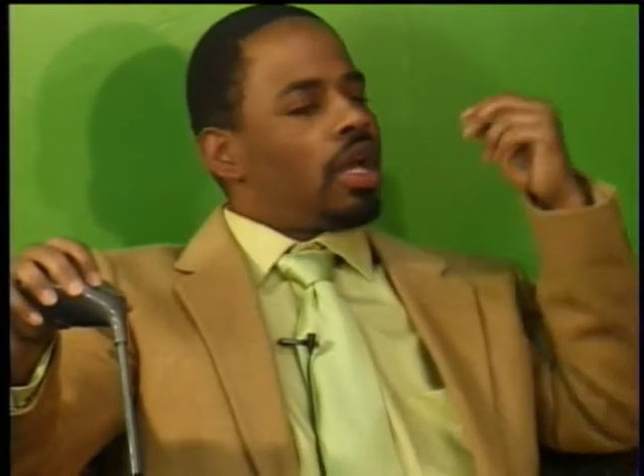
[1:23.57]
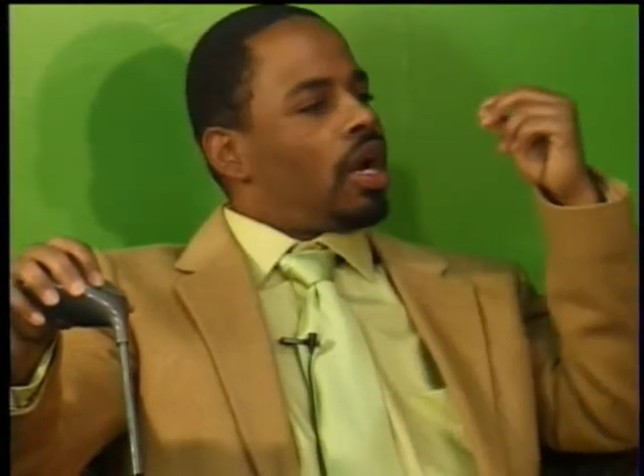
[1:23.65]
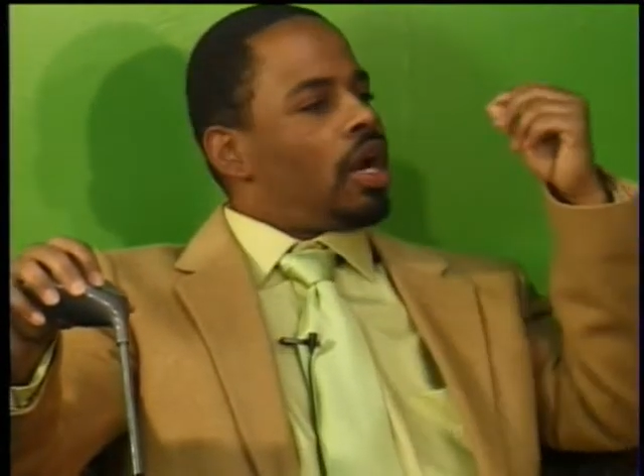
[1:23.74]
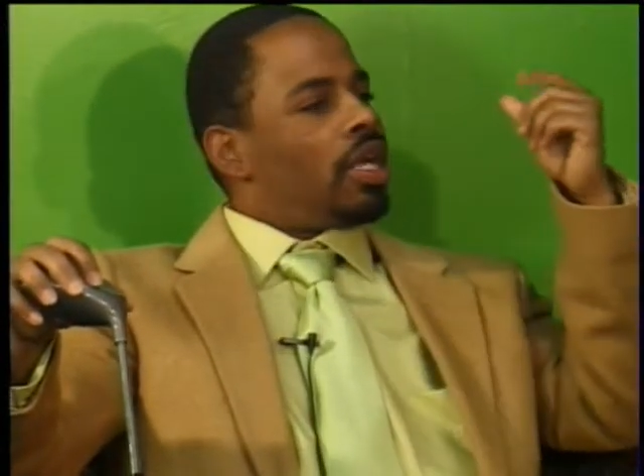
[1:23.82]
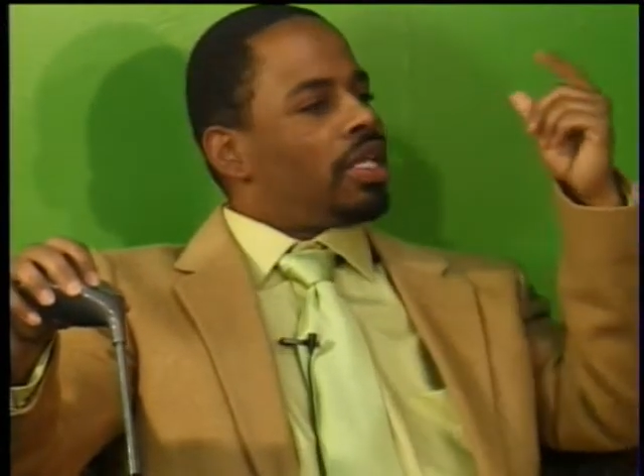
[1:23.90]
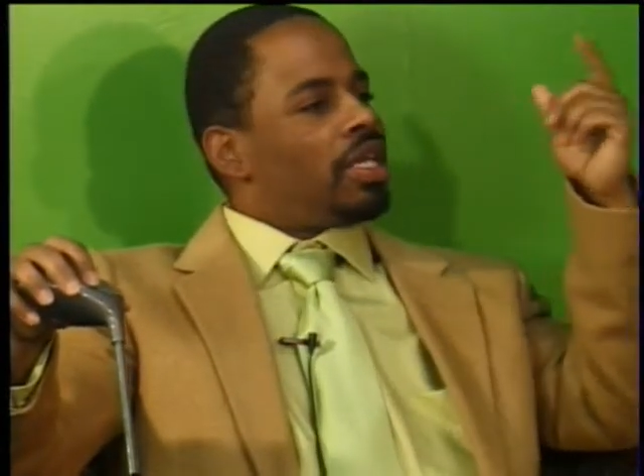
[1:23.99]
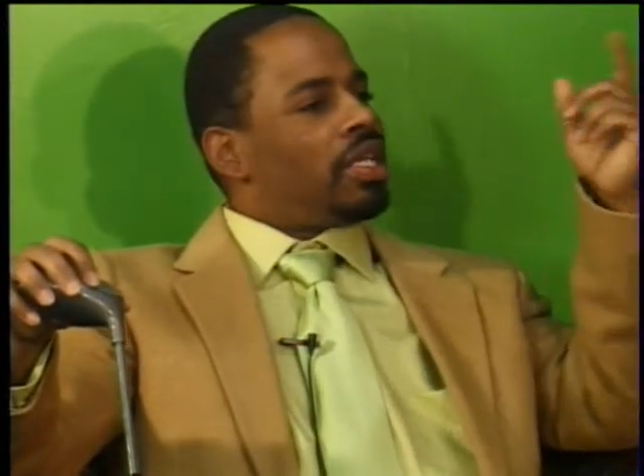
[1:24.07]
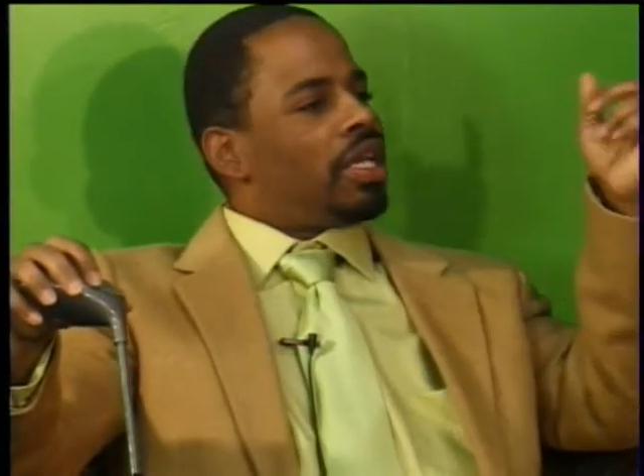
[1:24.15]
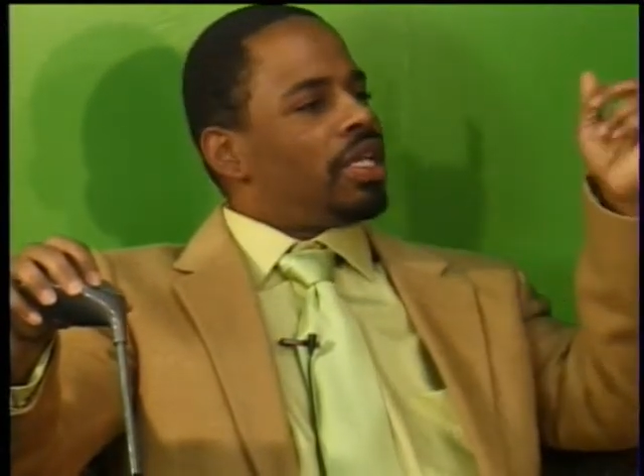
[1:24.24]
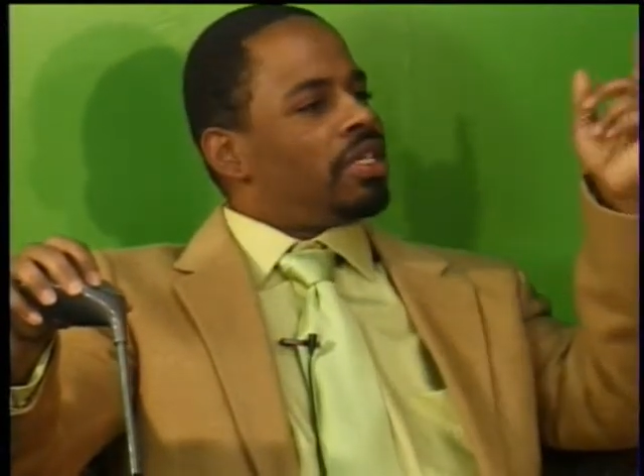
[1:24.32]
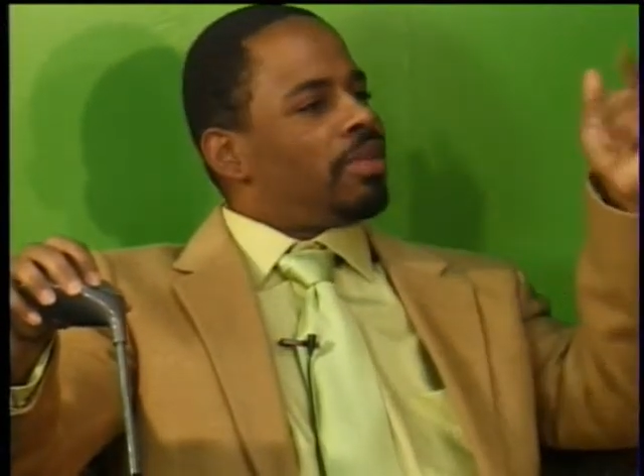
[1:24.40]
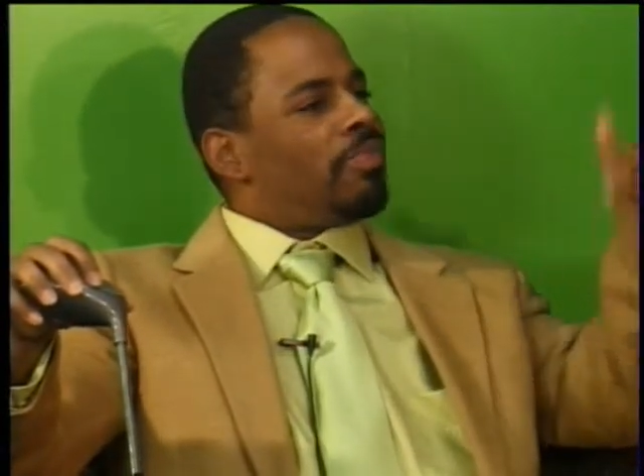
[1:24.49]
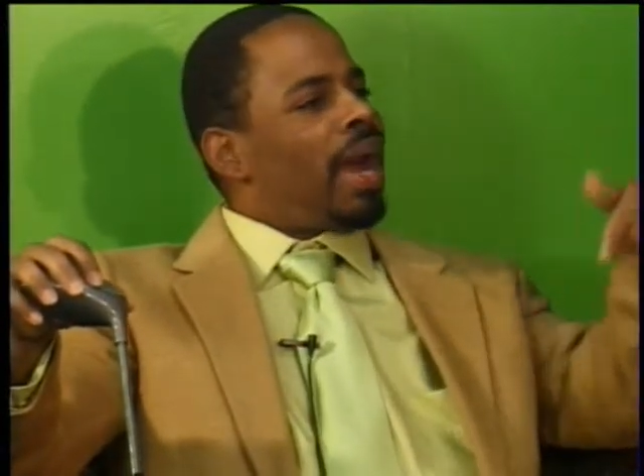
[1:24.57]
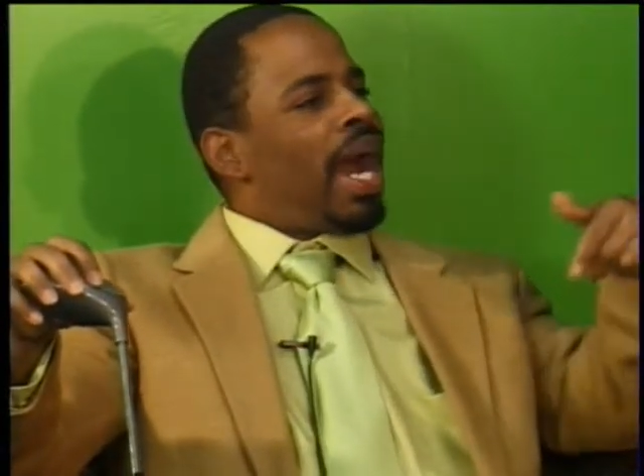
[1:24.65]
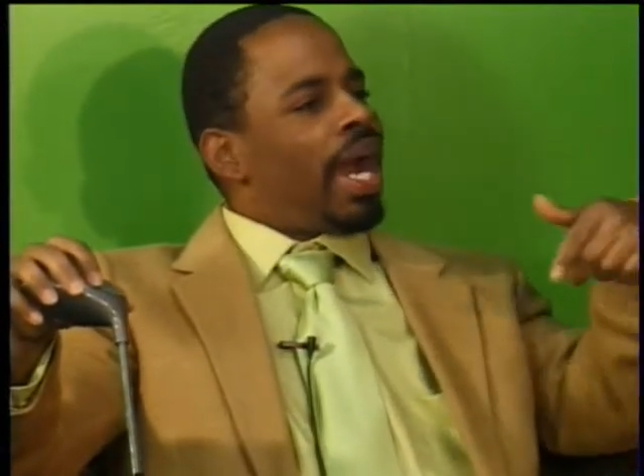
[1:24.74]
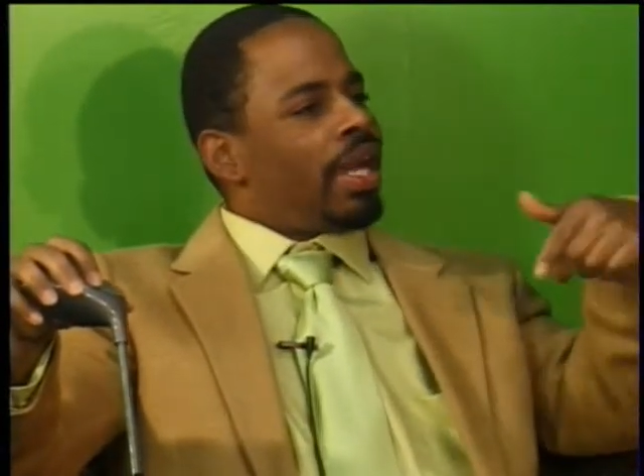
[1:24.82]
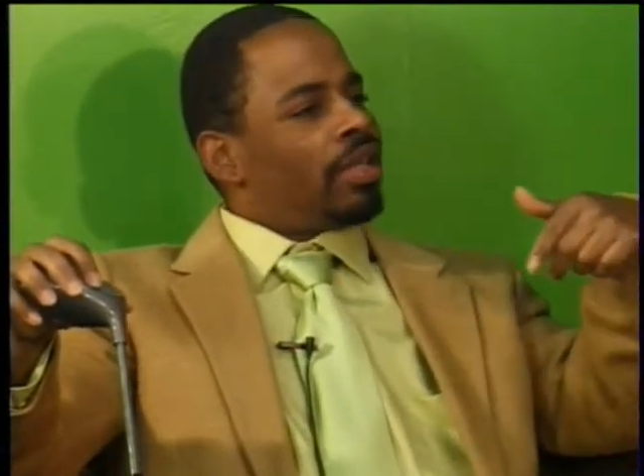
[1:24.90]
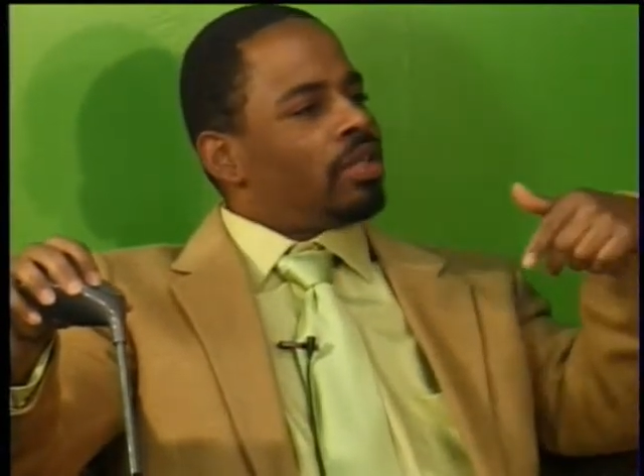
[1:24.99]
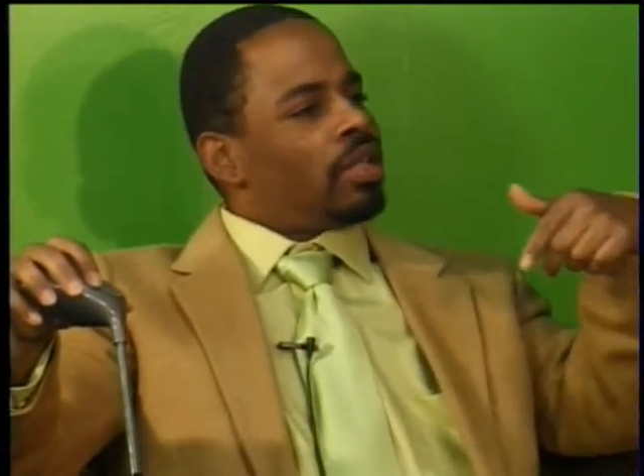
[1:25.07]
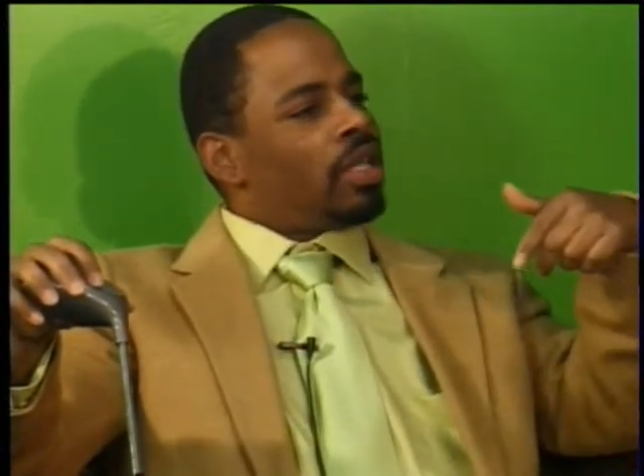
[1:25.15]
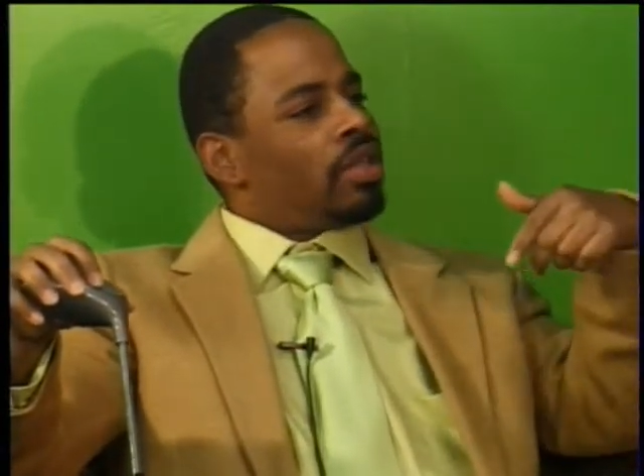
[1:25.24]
Uh, in, in, your mind,